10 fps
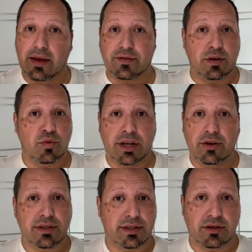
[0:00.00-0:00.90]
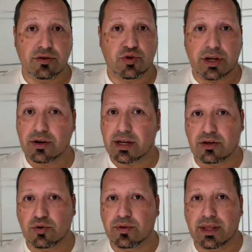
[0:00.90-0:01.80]
If someone else is still triggered
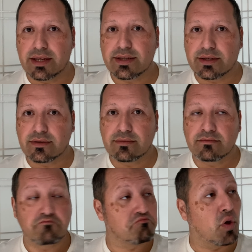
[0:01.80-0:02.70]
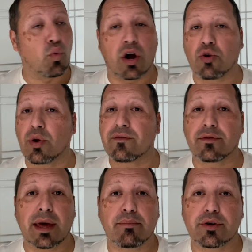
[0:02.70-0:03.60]
and doing this, walk away
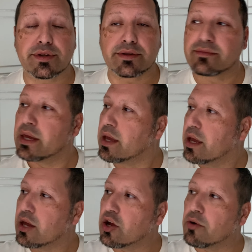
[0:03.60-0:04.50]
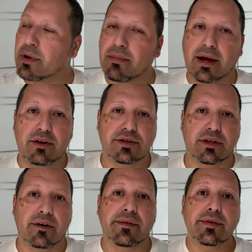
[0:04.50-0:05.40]
from that person. Go be by
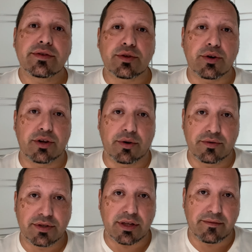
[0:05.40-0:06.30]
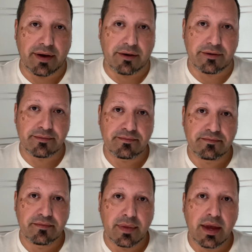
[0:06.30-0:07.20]
yourself. Sort your own stuff out.
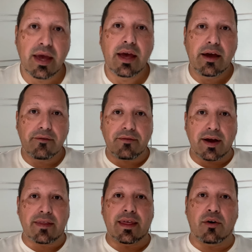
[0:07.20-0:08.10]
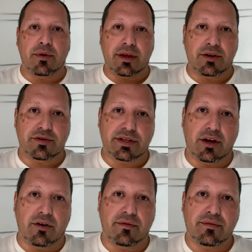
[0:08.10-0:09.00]
Find that within
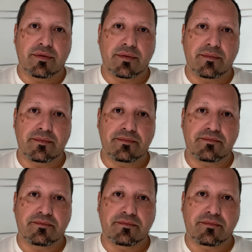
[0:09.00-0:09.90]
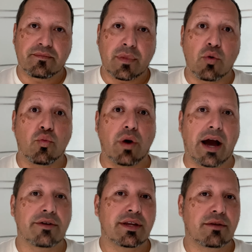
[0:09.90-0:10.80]
yourself
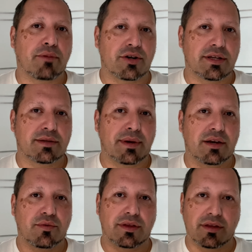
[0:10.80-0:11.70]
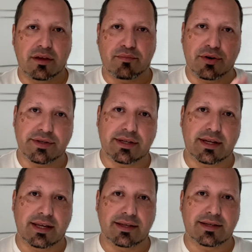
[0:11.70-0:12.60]
how did you participate when another
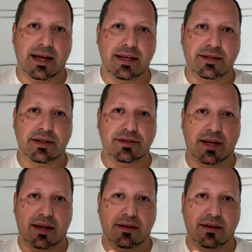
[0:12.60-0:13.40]
person incite such